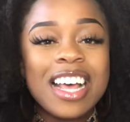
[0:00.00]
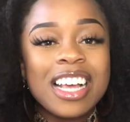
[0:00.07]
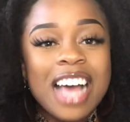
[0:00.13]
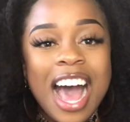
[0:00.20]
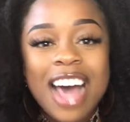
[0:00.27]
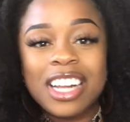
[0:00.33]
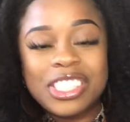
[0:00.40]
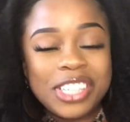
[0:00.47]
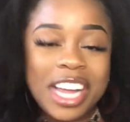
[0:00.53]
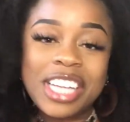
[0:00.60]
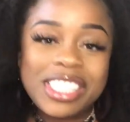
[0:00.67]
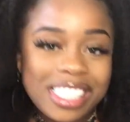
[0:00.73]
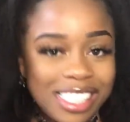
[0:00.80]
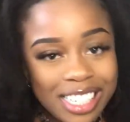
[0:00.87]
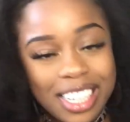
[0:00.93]
had a
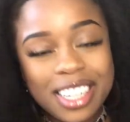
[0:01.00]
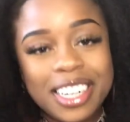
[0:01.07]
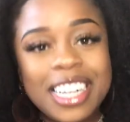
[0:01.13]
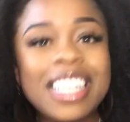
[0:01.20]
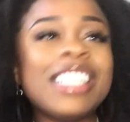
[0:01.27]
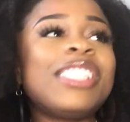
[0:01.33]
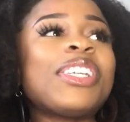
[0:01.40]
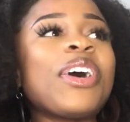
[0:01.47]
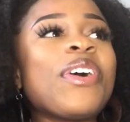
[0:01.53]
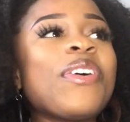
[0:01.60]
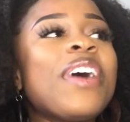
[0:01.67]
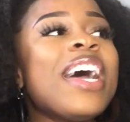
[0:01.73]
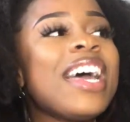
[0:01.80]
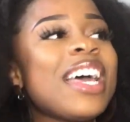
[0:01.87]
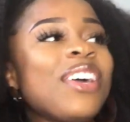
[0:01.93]
change of scenery. So
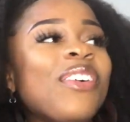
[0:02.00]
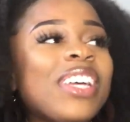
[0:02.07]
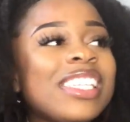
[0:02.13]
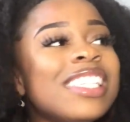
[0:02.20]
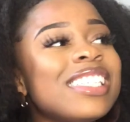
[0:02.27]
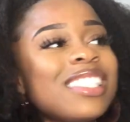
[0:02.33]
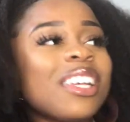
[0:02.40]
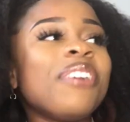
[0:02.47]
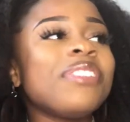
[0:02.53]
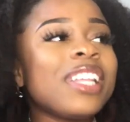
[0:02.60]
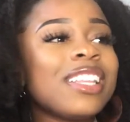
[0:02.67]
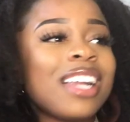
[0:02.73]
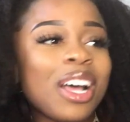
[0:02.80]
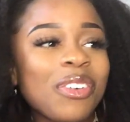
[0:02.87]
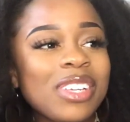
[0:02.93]
it wasn't
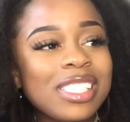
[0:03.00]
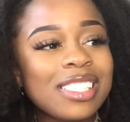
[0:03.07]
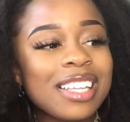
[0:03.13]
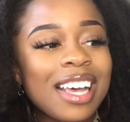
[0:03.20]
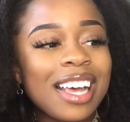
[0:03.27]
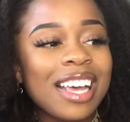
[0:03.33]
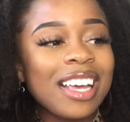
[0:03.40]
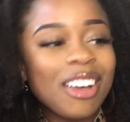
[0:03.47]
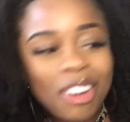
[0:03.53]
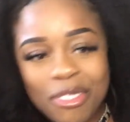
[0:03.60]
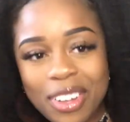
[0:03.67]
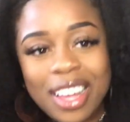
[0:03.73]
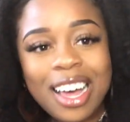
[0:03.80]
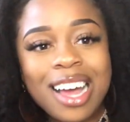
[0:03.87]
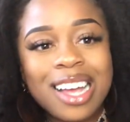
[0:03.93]
something that I was like, oh
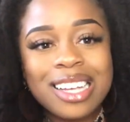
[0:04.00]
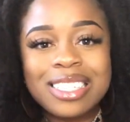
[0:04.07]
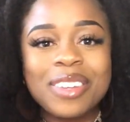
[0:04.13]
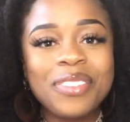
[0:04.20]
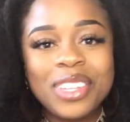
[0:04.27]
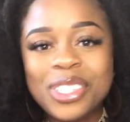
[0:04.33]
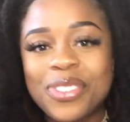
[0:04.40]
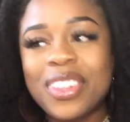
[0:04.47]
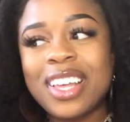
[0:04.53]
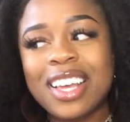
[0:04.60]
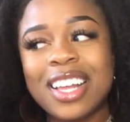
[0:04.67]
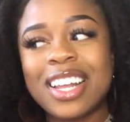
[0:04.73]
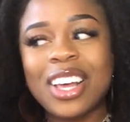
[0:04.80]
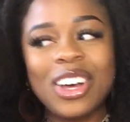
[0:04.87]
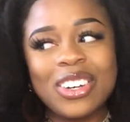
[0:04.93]
my gosh, something's really
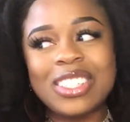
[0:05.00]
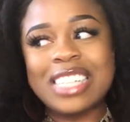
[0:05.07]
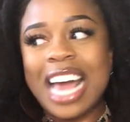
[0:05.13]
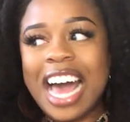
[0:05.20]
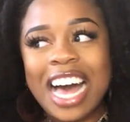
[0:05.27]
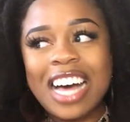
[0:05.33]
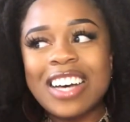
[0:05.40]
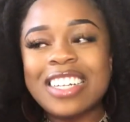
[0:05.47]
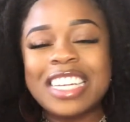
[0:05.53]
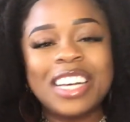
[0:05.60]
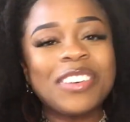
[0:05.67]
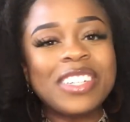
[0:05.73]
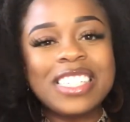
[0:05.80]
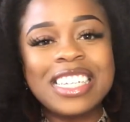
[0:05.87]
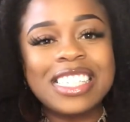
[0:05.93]
gonna go down.
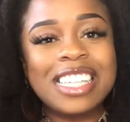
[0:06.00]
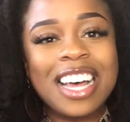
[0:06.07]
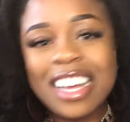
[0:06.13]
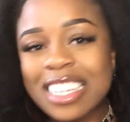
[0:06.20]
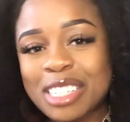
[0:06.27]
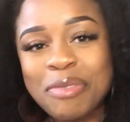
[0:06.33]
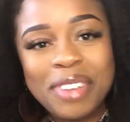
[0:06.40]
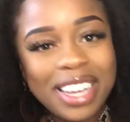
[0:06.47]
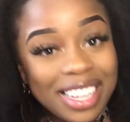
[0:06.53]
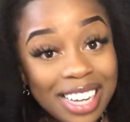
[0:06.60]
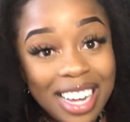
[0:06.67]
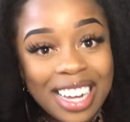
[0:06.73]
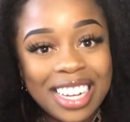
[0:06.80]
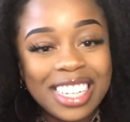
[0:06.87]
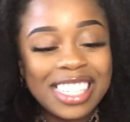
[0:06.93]
It was just us being
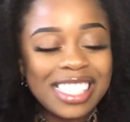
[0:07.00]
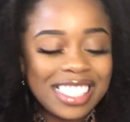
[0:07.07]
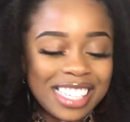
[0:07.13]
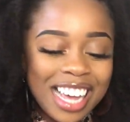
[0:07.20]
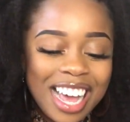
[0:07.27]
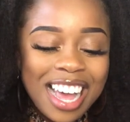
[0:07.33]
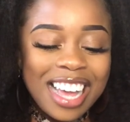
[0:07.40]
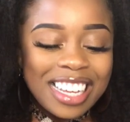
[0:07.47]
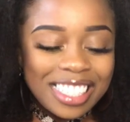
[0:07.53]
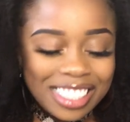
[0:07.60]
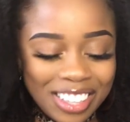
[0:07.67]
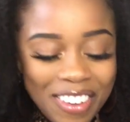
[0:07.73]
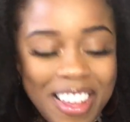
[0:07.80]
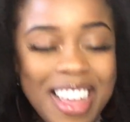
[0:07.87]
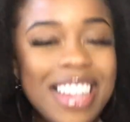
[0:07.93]
us.
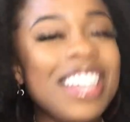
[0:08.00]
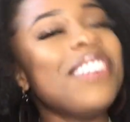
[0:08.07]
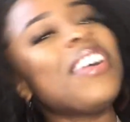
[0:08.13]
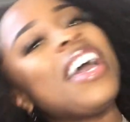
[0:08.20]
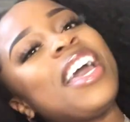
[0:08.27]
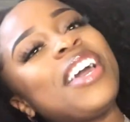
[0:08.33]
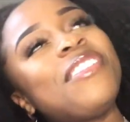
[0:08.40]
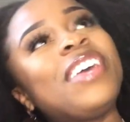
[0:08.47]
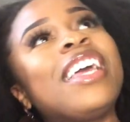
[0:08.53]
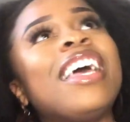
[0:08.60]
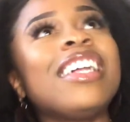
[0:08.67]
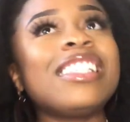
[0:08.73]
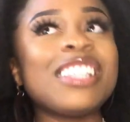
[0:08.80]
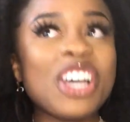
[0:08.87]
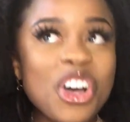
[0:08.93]
So anyway, we
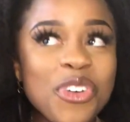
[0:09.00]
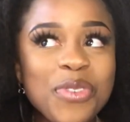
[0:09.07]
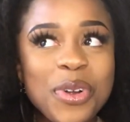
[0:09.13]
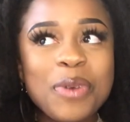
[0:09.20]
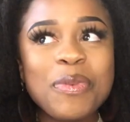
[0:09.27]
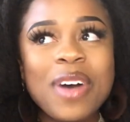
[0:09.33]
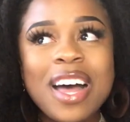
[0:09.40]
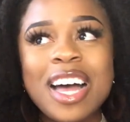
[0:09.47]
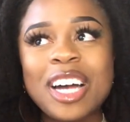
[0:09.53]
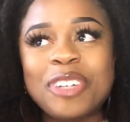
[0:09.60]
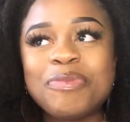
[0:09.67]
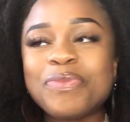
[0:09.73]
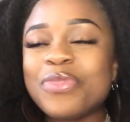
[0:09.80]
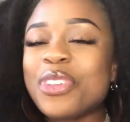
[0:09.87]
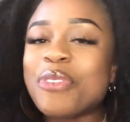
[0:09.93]
get to
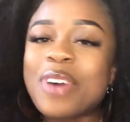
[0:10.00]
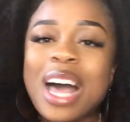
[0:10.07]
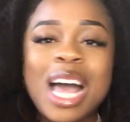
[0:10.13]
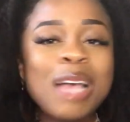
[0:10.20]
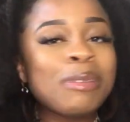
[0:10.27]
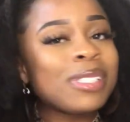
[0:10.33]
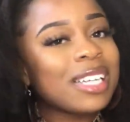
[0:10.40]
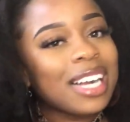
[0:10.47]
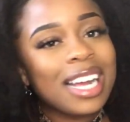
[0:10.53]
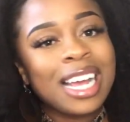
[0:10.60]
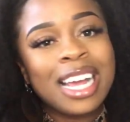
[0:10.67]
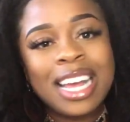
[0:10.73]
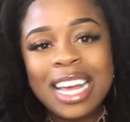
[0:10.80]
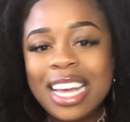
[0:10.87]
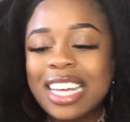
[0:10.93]
Aruba, the vibe's
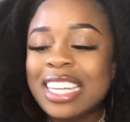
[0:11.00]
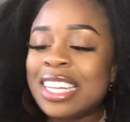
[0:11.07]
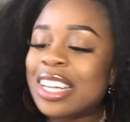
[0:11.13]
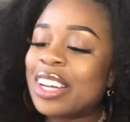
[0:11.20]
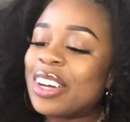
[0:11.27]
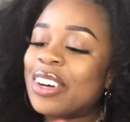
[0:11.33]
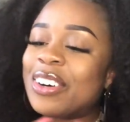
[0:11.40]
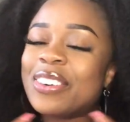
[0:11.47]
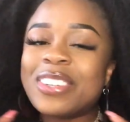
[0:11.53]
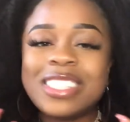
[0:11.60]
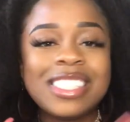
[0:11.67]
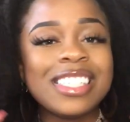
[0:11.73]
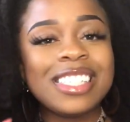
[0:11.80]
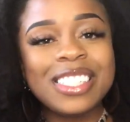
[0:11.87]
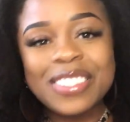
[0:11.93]
great, we're
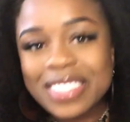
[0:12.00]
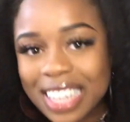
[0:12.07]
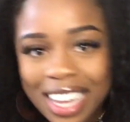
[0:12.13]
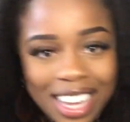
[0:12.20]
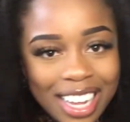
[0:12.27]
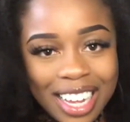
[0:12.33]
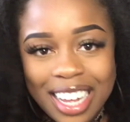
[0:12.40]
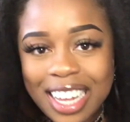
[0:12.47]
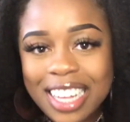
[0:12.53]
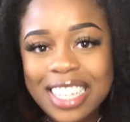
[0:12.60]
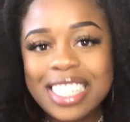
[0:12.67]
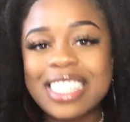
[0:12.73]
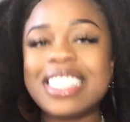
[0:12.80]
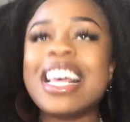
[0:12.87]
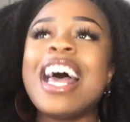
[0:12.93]
just doing
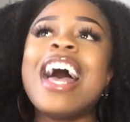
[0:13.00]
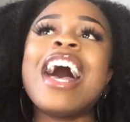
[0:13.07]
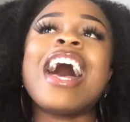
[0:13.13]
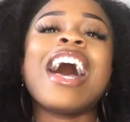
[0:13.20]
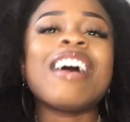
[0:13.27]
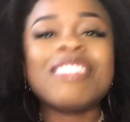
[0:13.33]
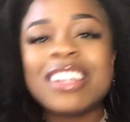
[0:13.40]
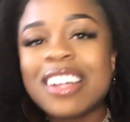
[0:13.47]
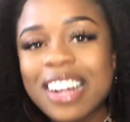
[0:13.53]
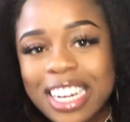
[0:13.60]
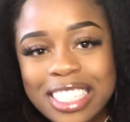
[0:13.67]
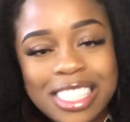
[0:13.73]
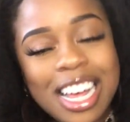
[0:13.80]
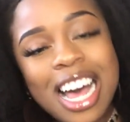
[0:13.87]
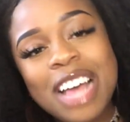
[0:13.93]
us, having a
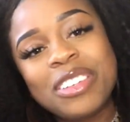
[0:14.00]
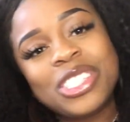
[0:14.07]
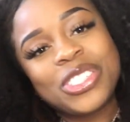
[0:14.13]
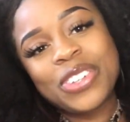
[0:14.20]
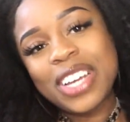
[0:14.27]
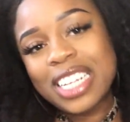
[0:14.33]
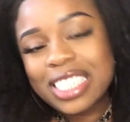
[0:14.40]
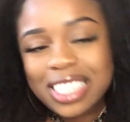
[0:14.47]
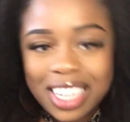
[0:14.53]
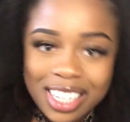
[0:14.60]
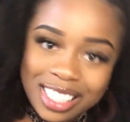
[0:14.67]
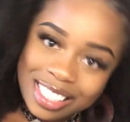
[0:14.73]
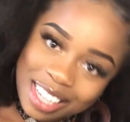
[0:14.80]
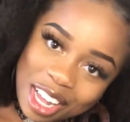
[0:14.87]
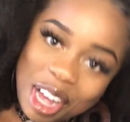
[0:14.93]
great time, enjoying each
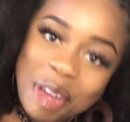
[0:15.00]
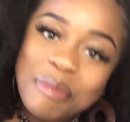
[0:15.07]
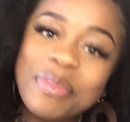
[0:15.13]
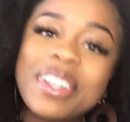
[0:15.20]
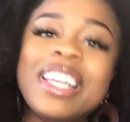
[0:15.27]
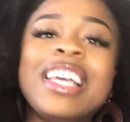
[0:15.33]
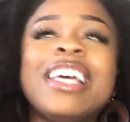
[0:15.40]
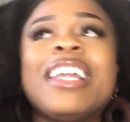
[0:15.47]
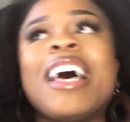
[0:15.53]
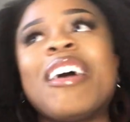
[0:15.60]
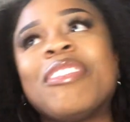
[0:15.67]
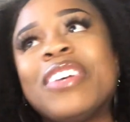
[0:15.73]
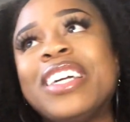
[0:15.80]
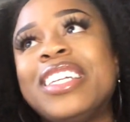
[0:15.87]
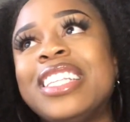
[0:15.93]
other's company and
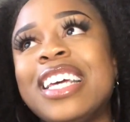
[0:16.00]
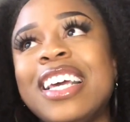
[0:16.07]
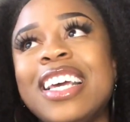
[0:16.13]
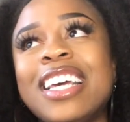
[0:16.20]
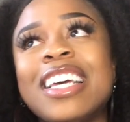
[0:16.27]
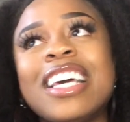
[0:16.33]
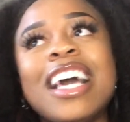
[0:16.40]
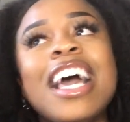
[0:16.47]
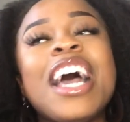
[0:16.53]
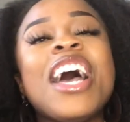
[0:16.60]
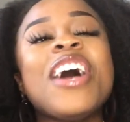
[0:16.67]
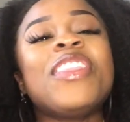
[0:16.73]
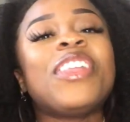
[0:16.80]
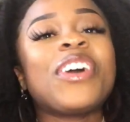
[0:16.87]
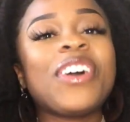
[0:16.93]
everything.
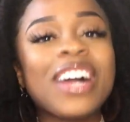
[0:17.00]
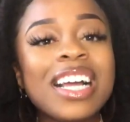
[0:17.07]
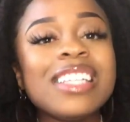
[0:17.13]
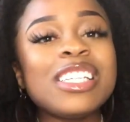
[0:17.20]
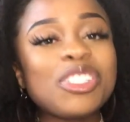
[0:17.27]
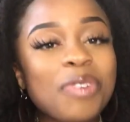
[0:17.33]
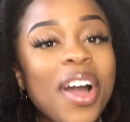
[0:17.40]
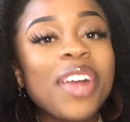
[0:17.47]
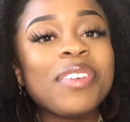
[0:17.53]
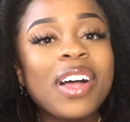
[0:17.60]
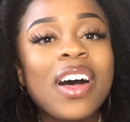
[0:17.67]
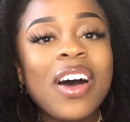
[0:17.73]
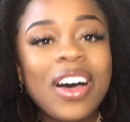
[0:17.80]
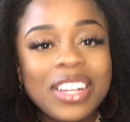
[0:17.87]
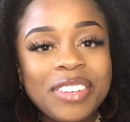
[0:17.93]
The craziest part
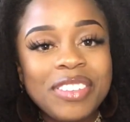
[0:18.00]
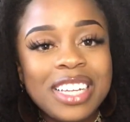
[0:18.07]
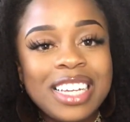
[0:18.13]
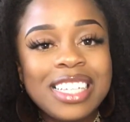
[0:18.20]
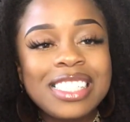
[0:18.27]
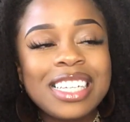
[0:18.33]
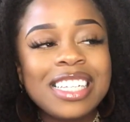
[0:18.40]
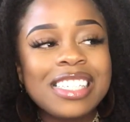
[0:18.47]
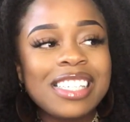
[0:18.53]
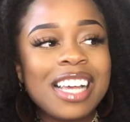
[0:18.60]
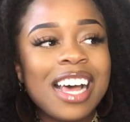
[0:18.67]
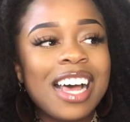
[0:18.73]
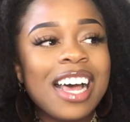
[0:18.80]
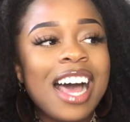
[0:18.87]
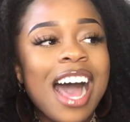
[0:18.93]
about all of this is
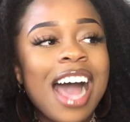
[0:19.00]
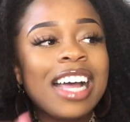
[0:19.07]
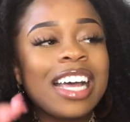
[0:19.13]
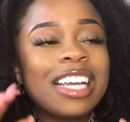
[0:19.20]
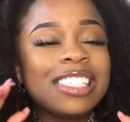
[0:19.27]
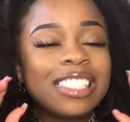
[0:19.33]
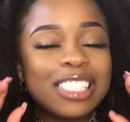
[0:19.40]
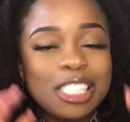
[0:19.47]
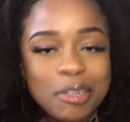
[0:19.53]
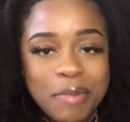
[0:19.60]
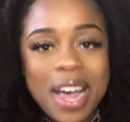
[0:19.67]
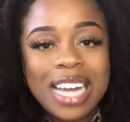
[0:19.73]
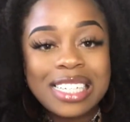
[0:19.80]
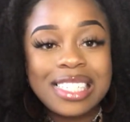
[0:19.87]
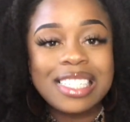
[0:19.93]
that I
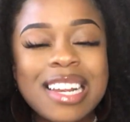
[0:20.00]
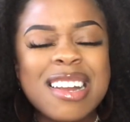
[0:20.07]
suspected